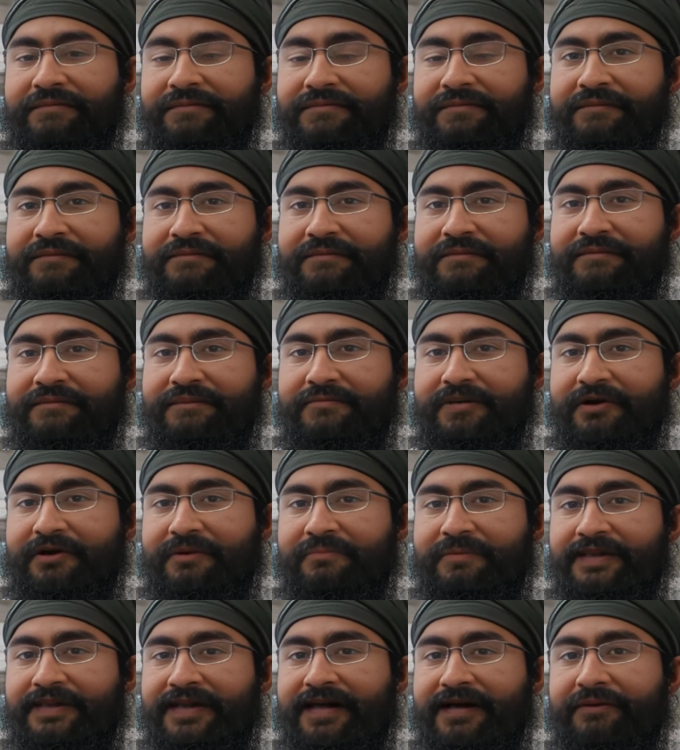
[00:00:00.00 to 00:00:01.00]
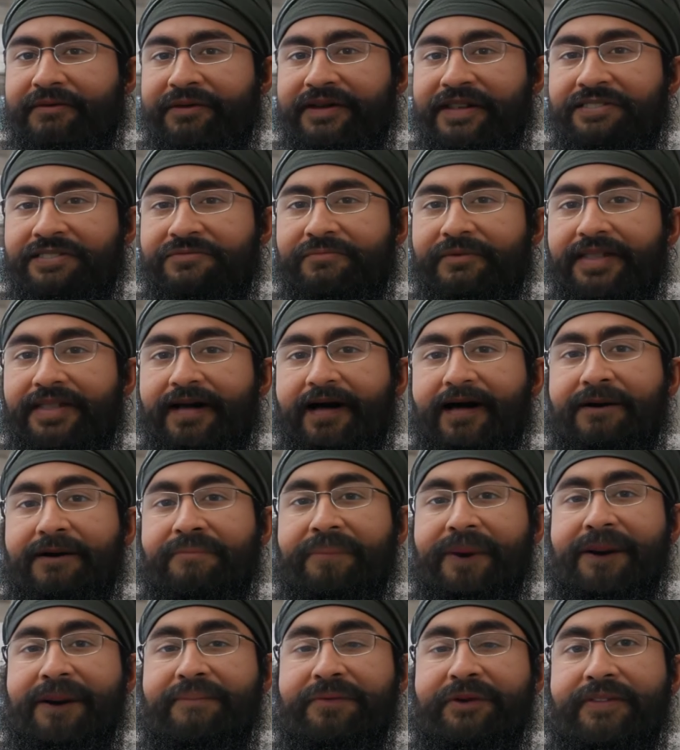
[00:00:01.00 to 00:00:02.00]
Urban areas with high
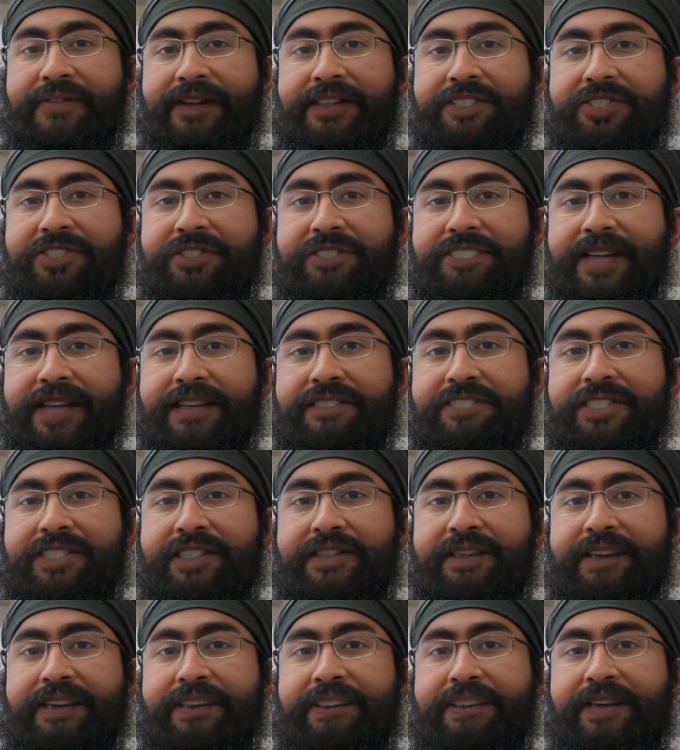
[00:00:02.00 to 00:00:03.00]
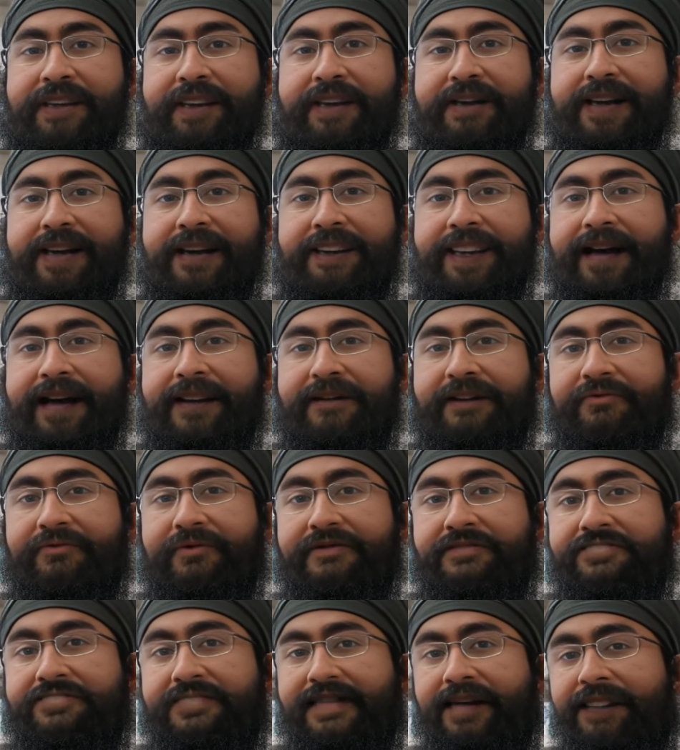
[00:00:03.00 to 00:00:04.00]
population density, inadequate
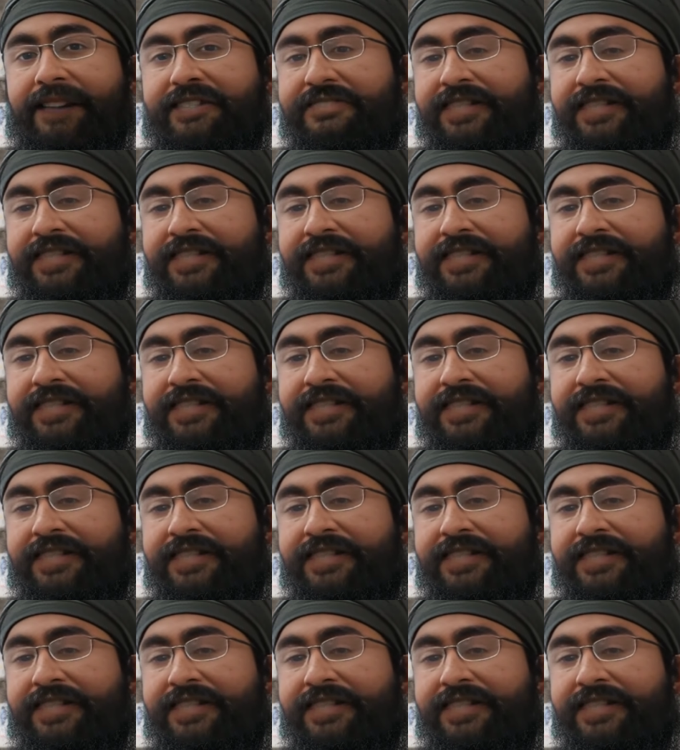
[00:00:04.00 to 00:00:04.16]
sanitation